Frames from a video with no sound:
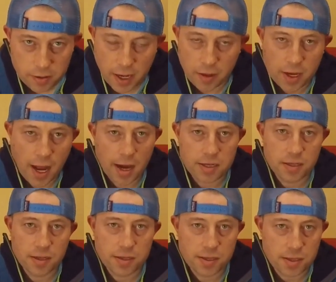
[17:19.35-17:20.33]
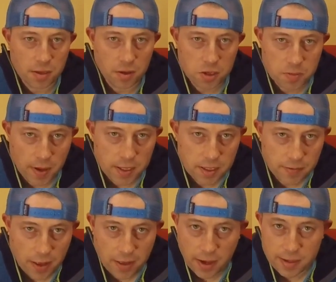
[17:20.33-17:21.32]
Now the cost of this is a little expensive. I
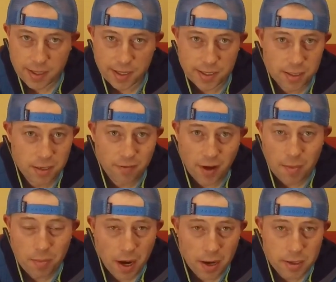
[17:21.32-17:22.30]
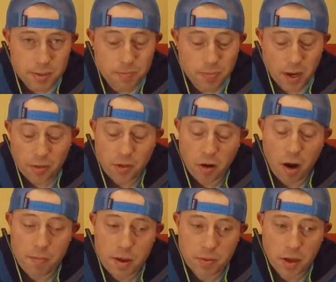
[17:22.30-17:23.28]
think it's like $65, but there are
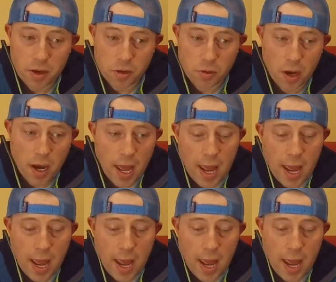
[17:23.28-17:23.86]
people that do it,